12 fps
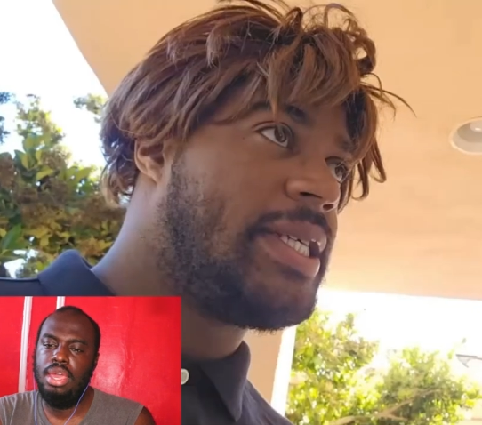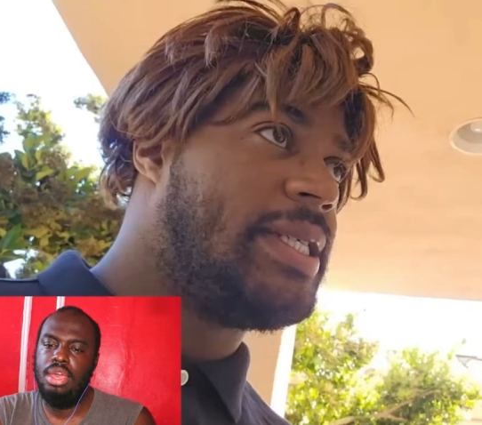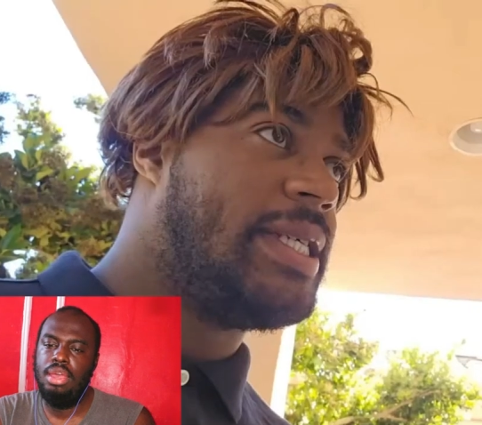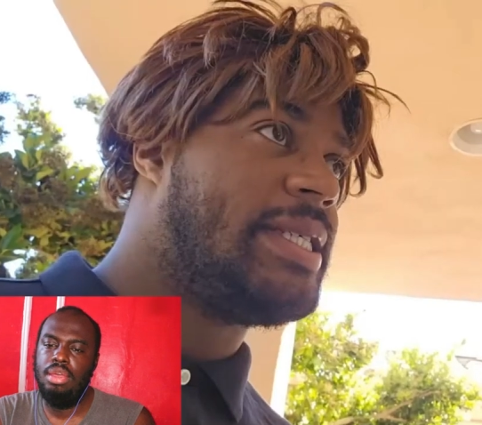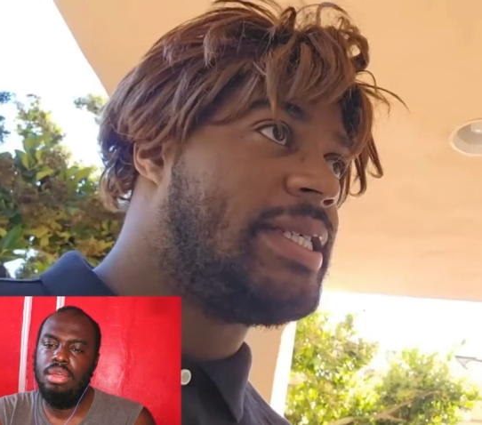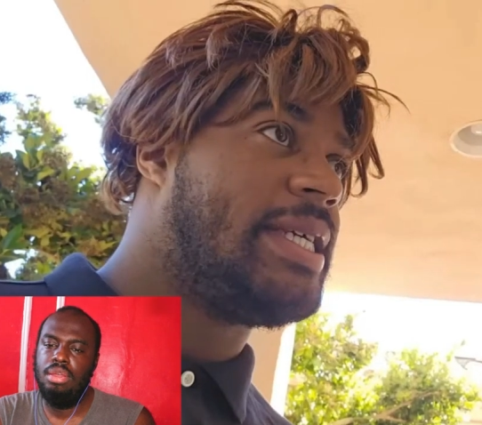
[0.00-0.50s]

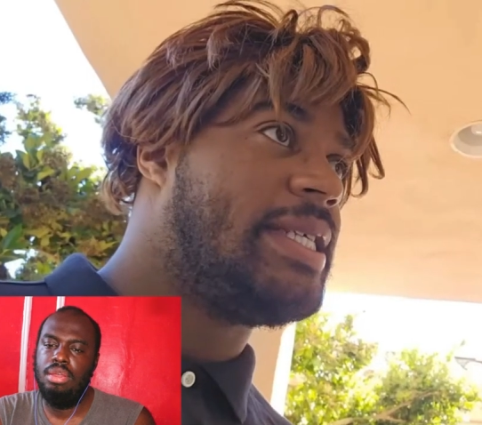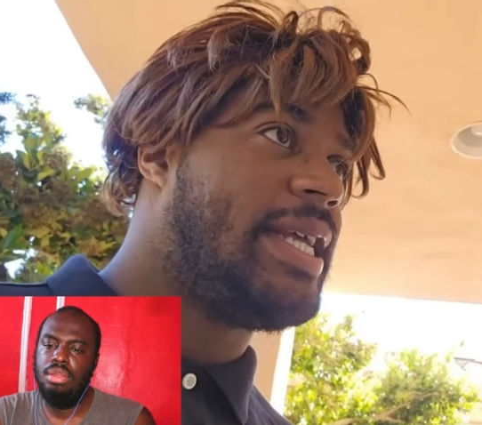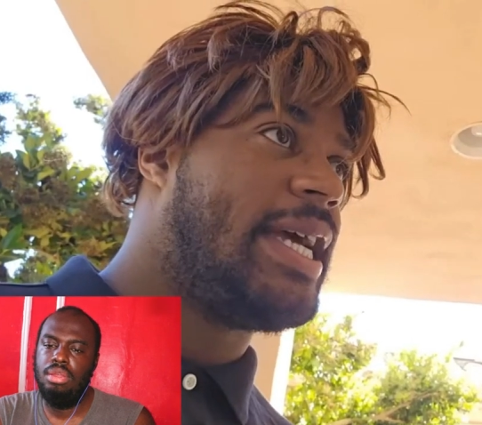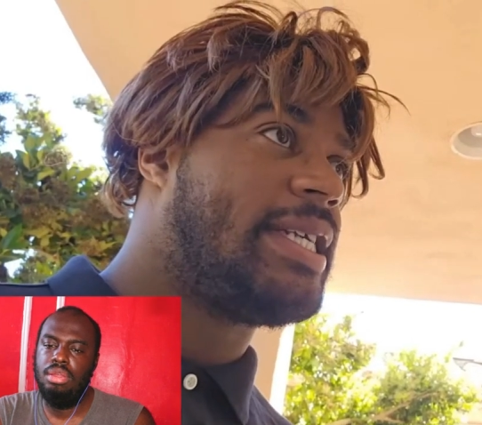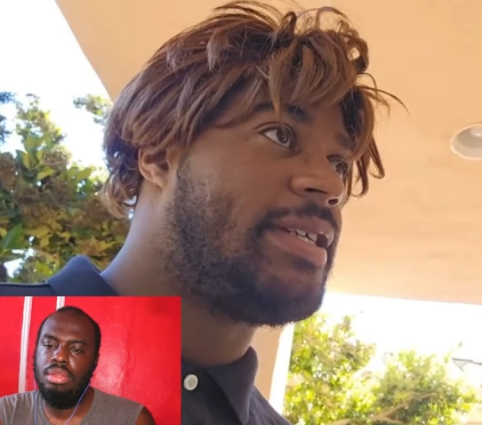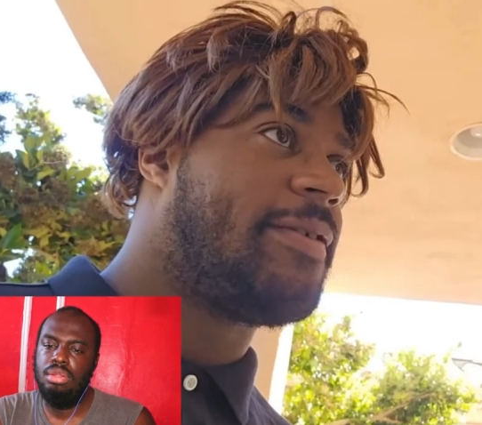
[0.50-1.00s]
Speaker 1: is
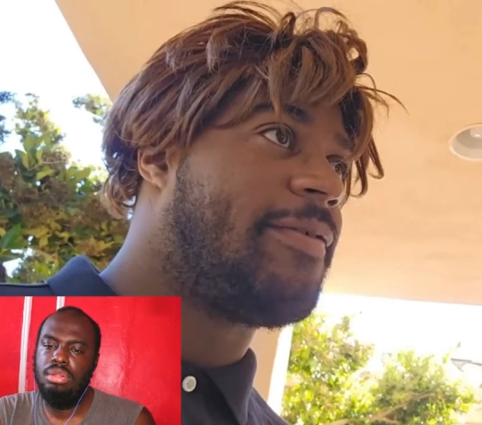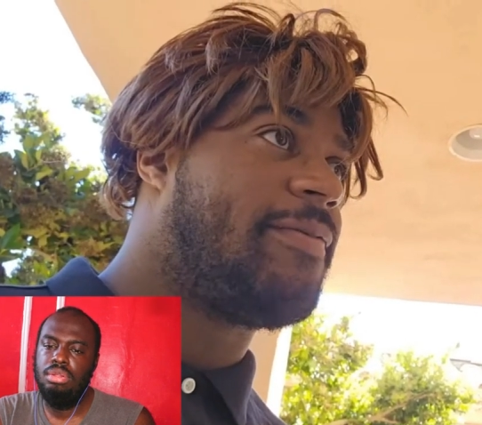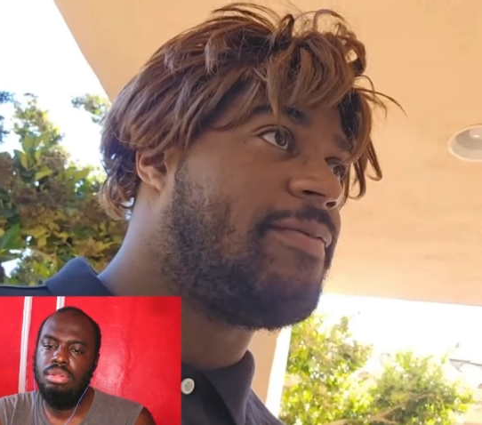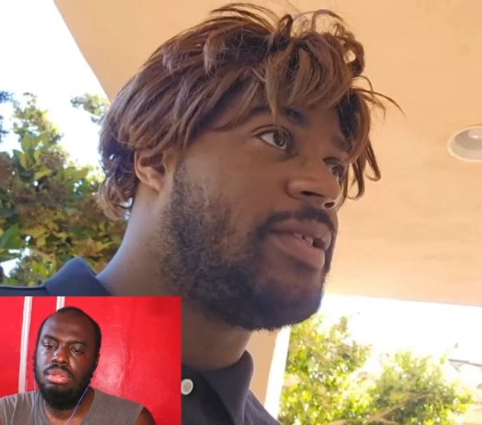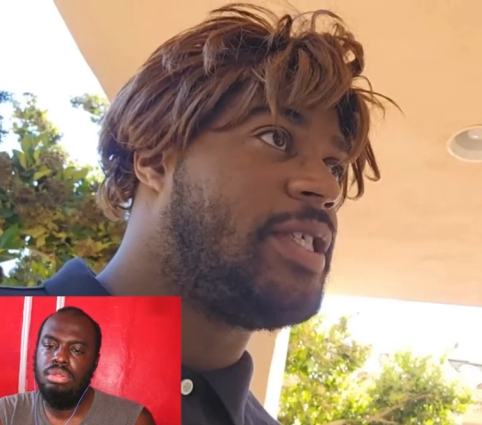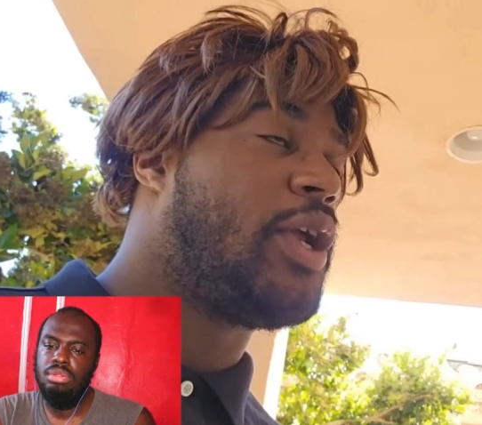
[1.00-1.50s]
deceased as of
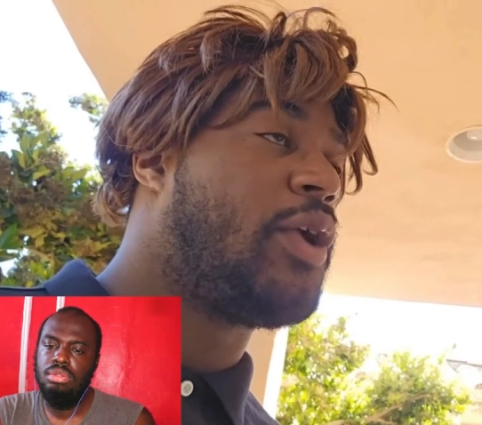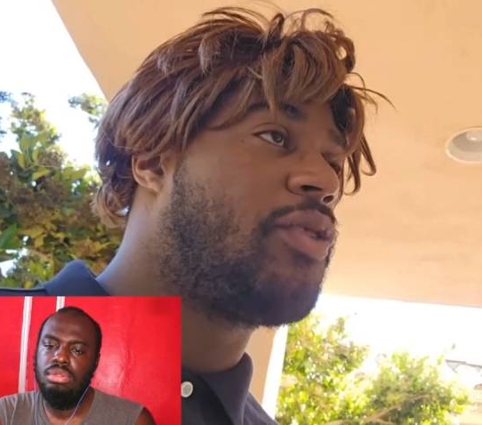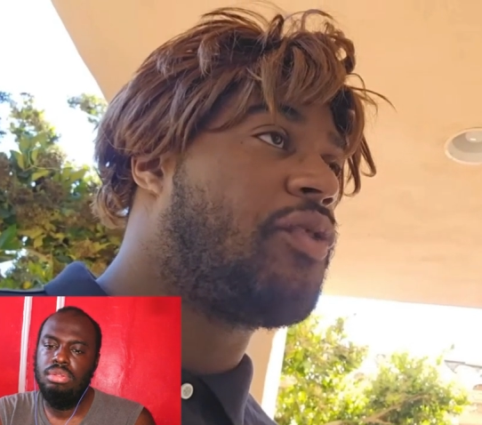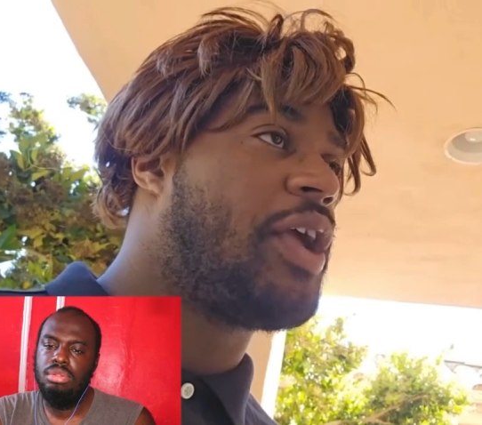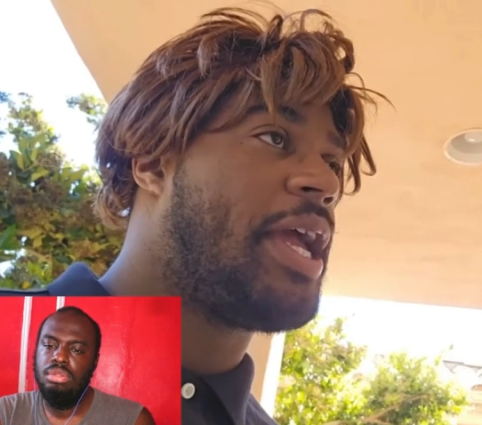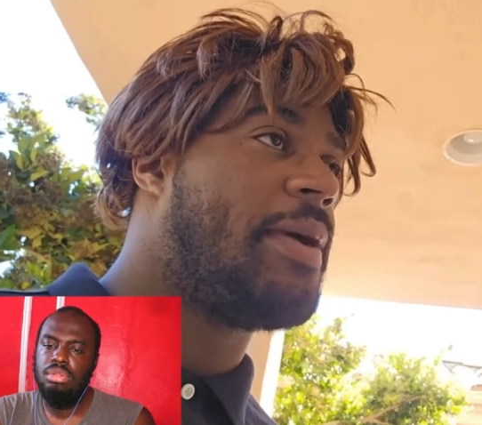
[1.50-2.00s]
ten oh
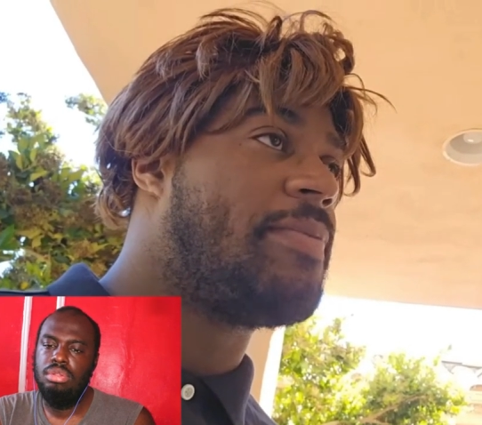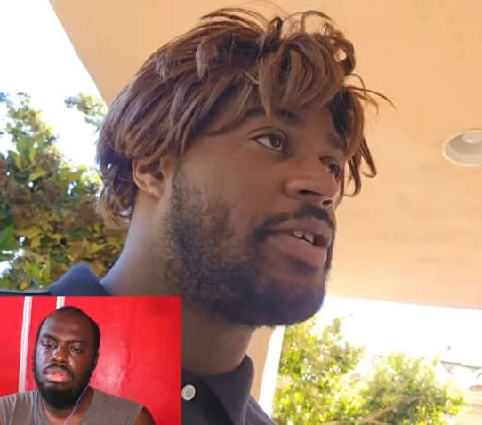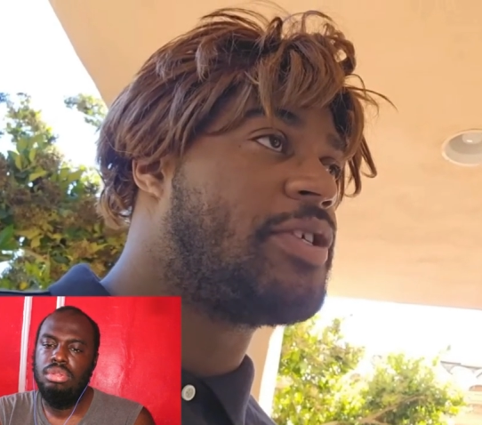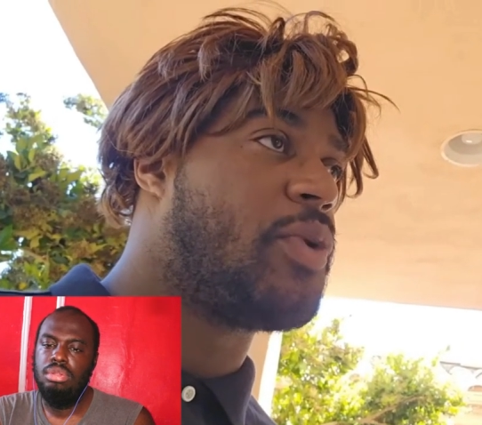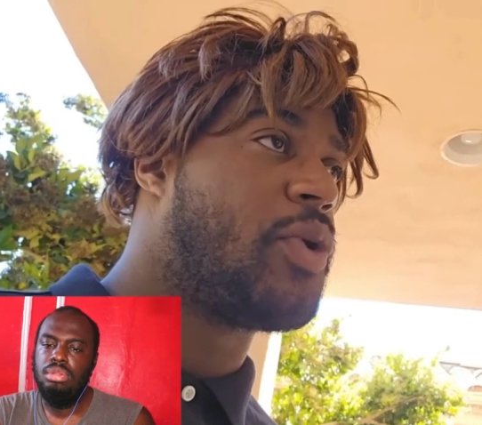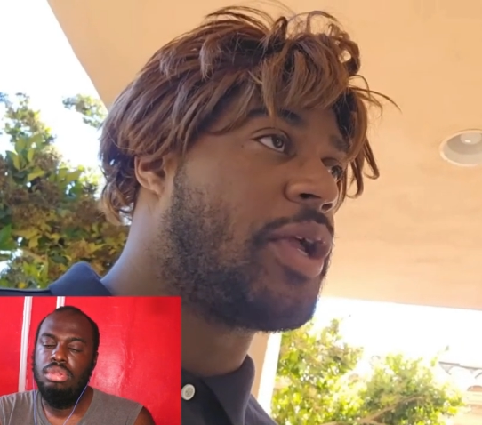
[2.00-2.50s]
three a m
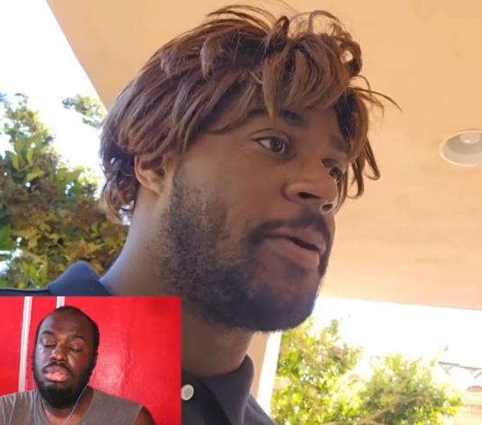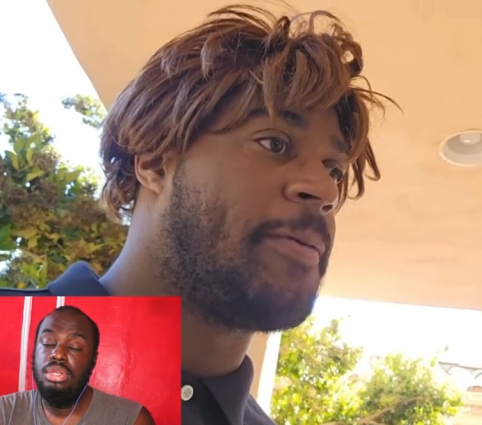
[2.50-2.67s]
this morning.